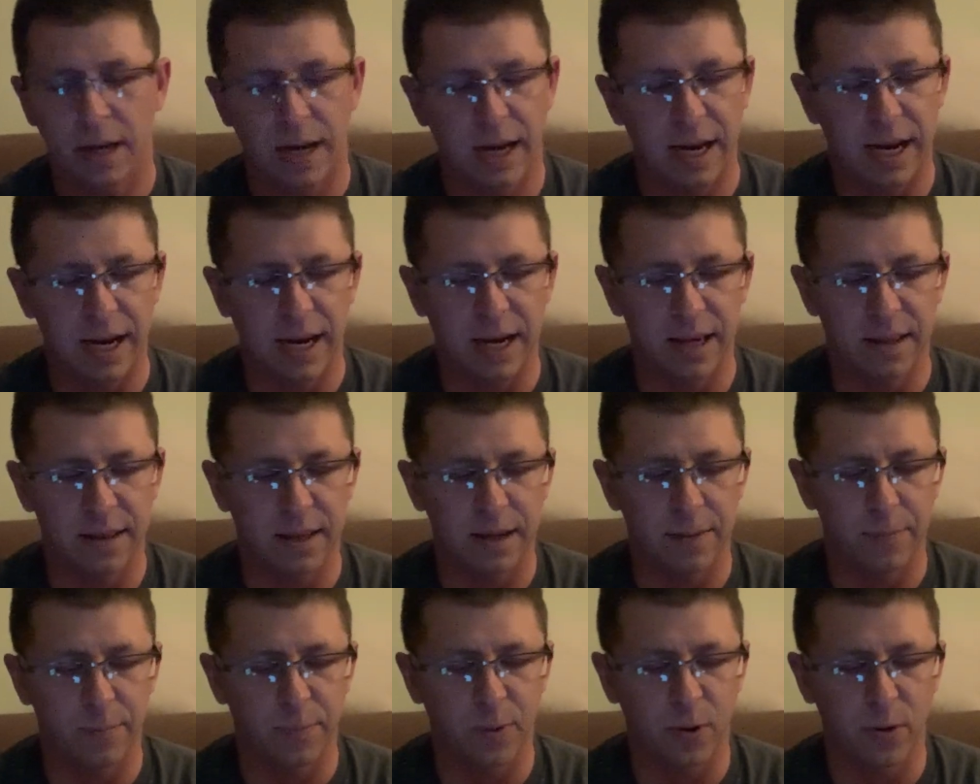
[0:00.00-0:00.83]
And
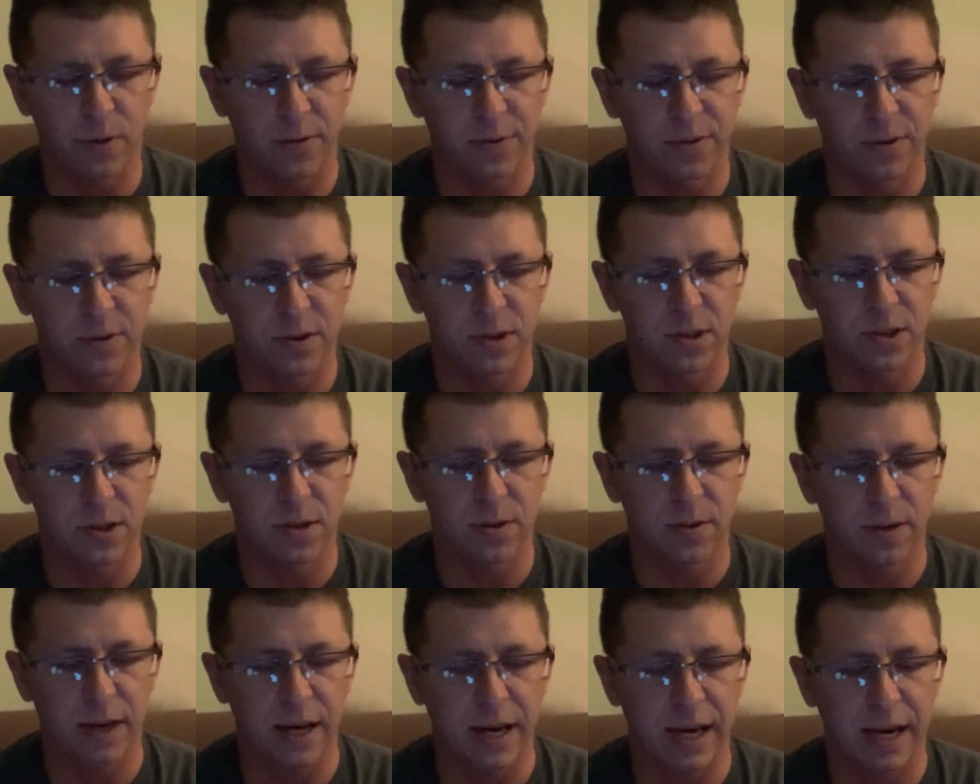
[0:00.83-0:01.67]
they both
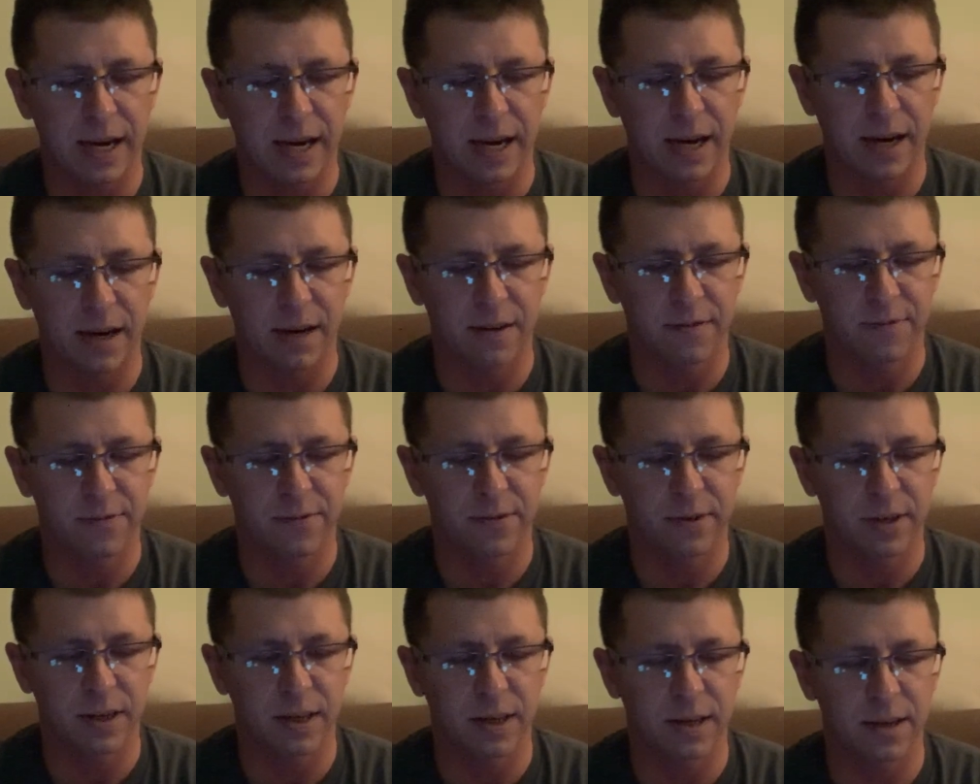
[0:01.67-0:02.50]
do have,
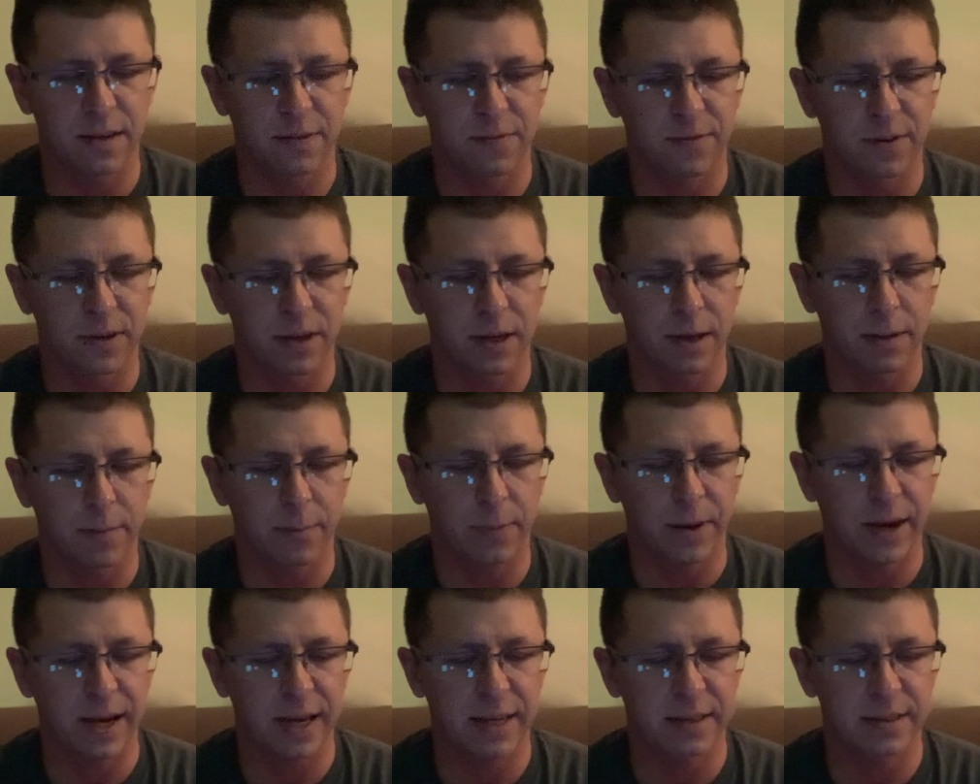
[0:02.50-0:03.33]
if you get
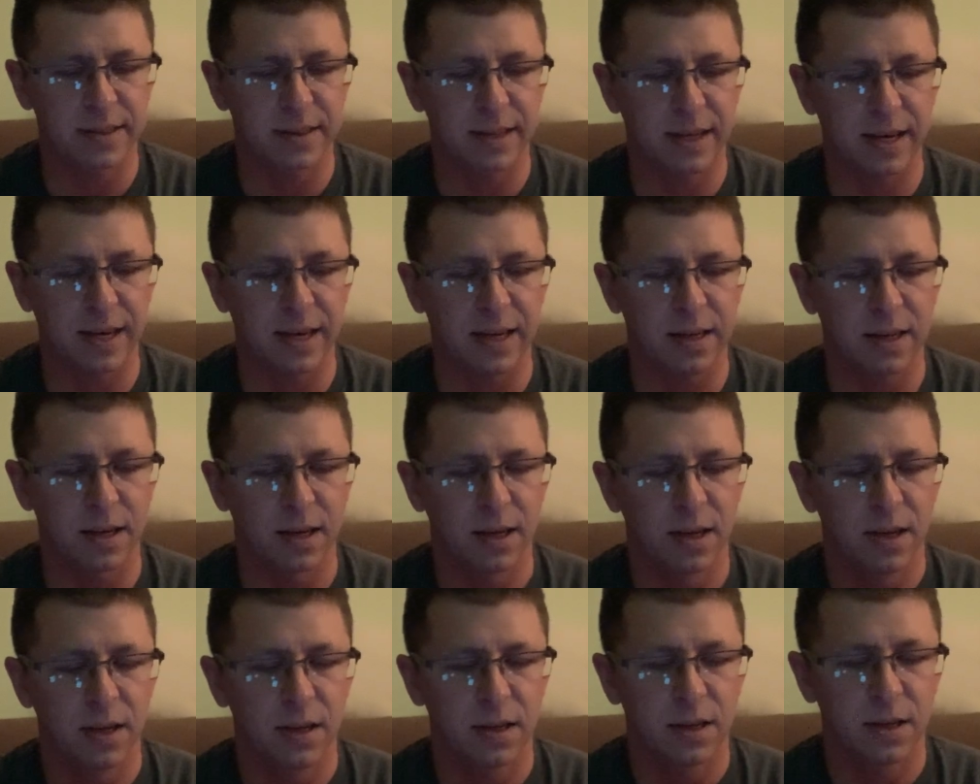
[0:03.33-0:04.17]
past that,
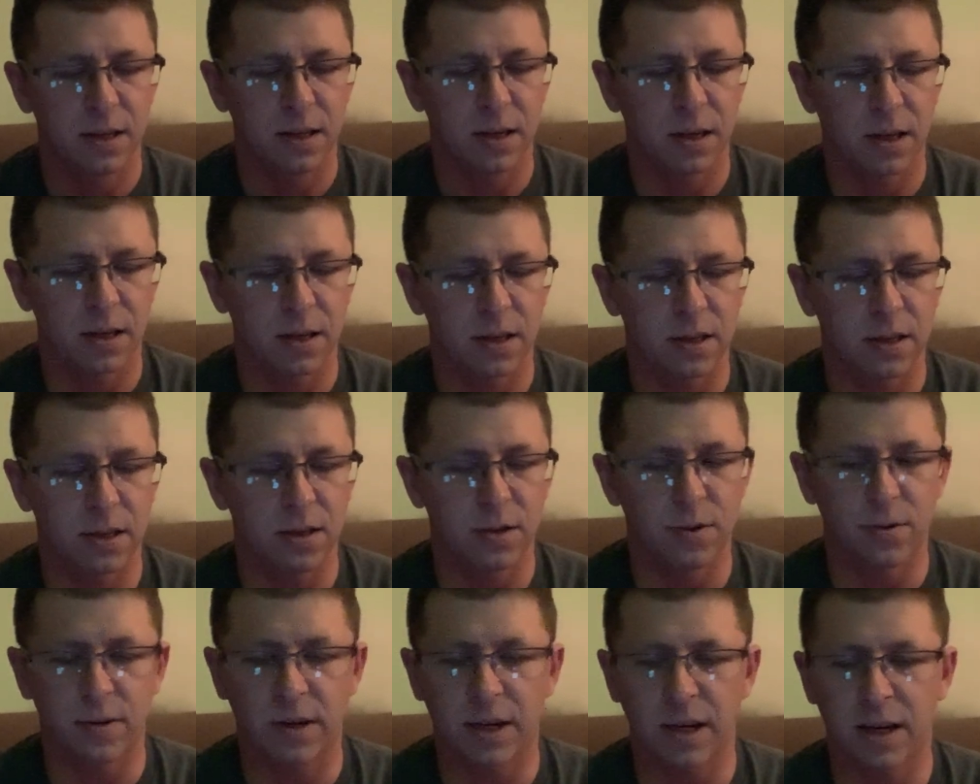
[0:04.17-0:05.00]

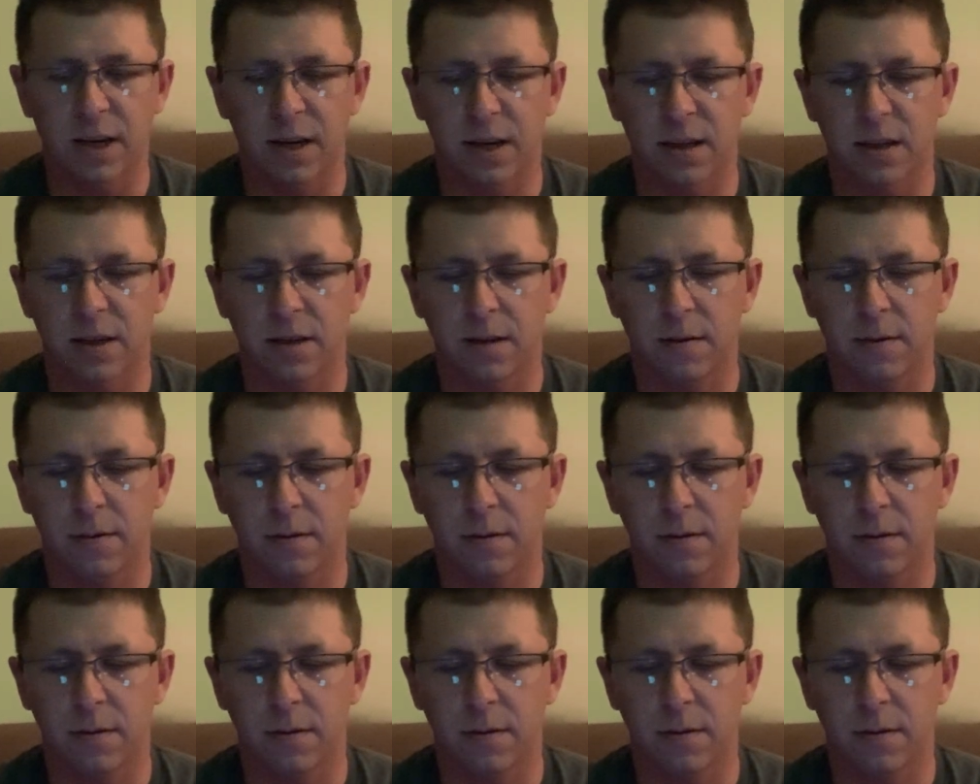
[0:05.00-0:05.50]
you can